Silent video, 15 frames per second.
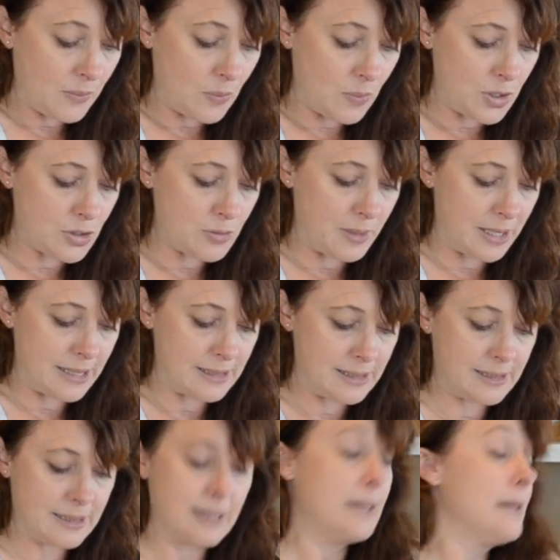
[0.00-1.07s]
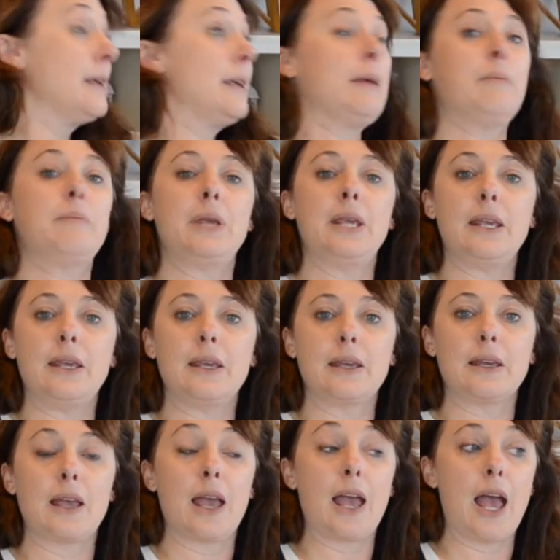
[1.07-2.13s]
which means
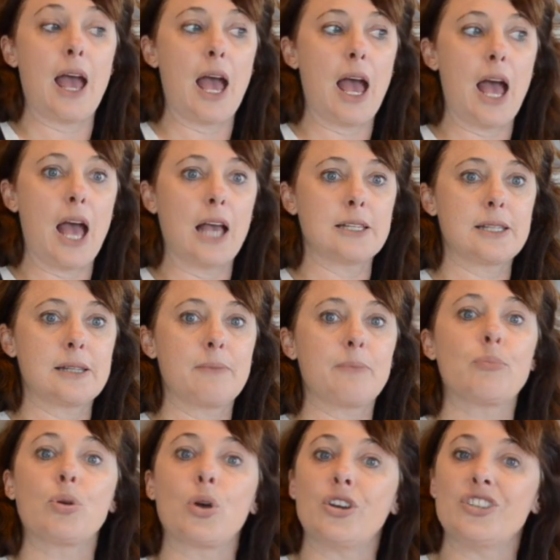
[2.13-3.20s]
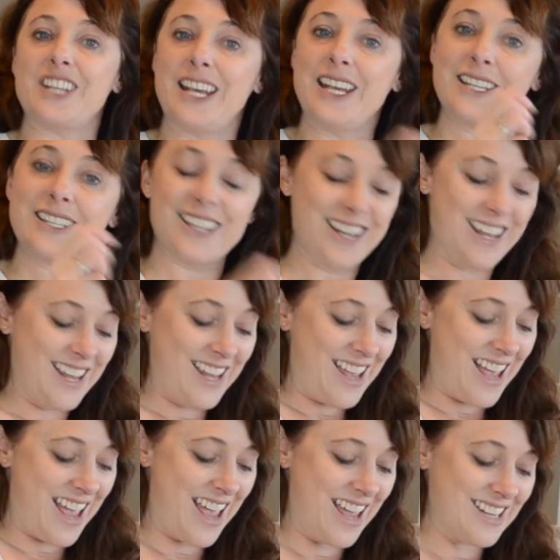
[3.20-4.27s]
big project,
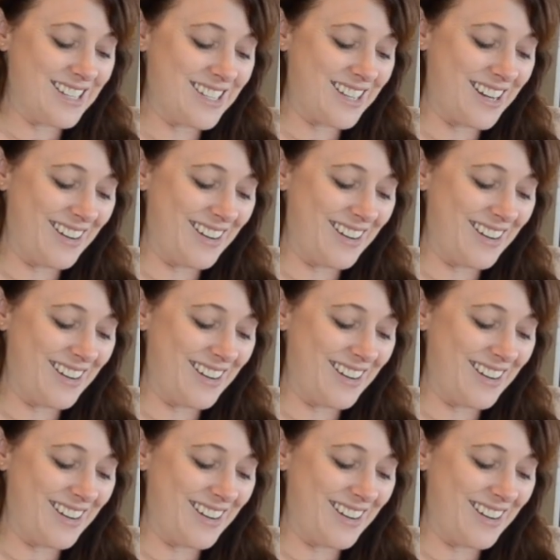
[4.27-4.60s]
and